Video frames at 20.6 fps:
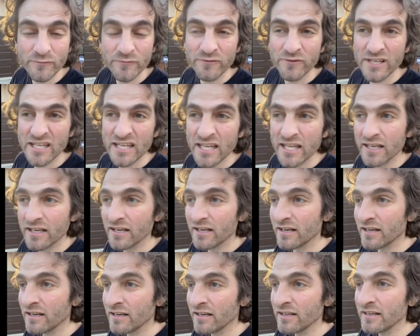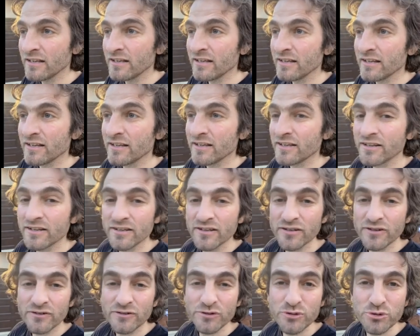vegan
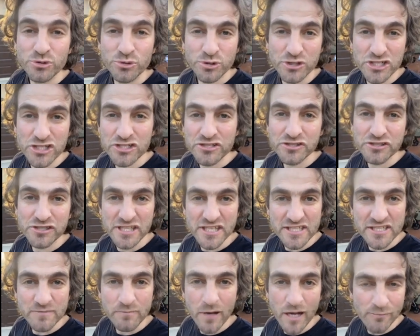nutritional yeast